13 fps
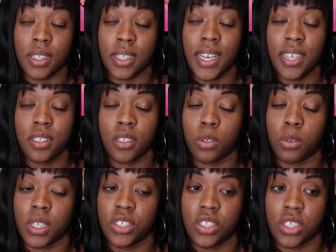That's a
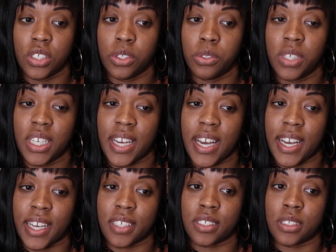question you need to
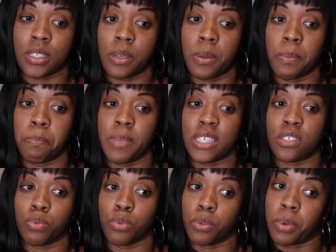ask
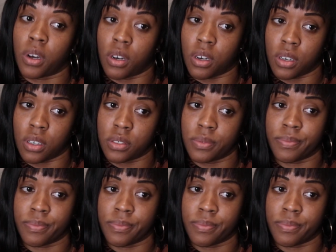Miss RuPaul.